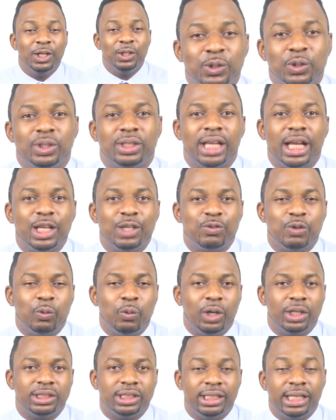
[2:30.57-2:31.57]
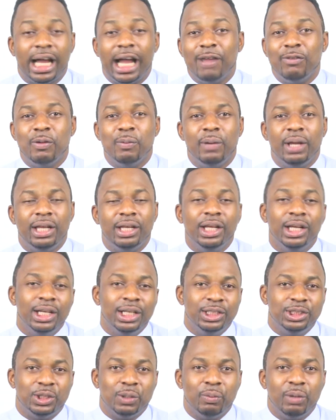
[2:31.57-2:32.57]
So thanks for watching. I remain
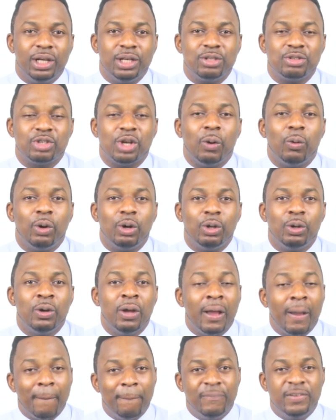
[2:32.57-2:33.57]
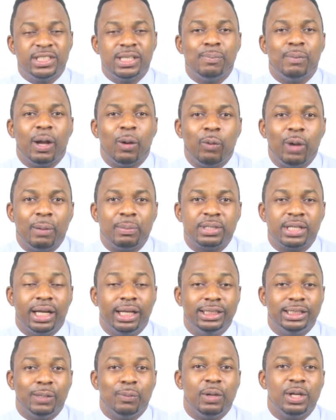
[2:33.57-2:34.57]
Jermaine Sanwo-Olu. Visit my
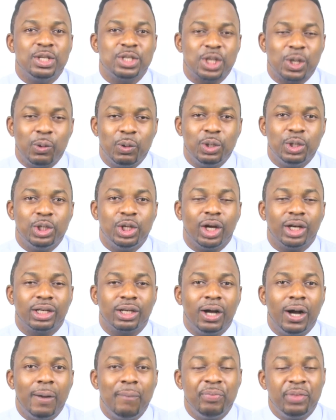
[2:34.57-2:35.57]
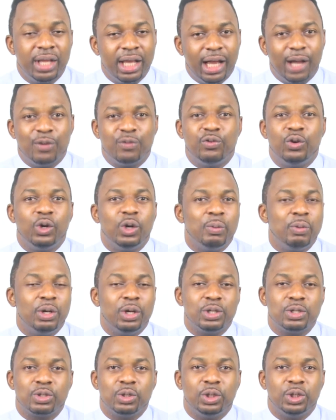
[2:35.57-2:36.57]
website jermainesanwo-olu.com and follow me
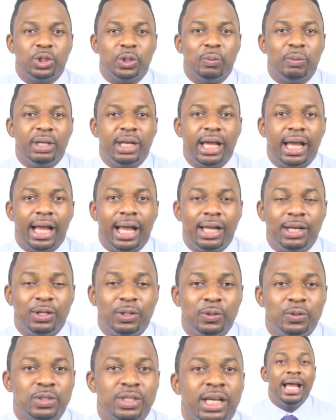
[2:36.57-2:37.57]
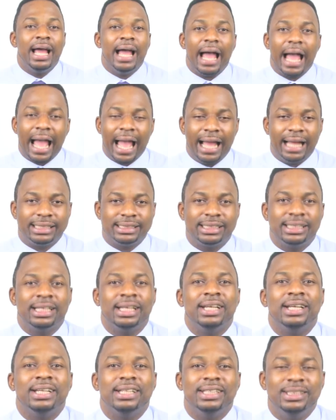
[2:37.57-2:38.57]
on social media handles at
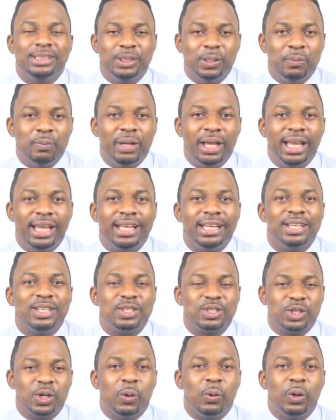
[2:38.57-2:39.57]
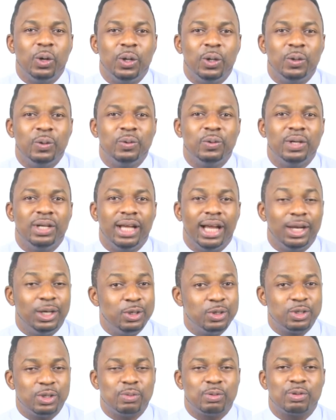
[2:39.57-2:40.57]
Jermaine Sanwo-Olu, and
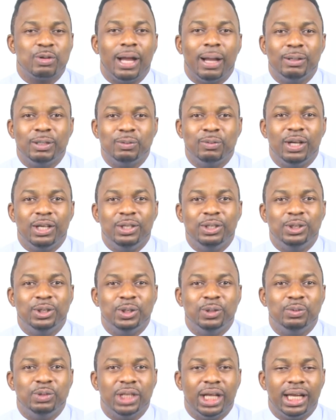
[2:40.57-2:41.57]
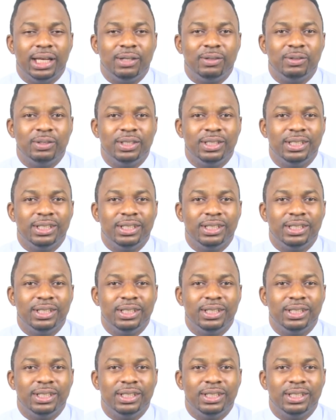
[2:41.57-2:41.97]
do subscribe to my YouTube channel.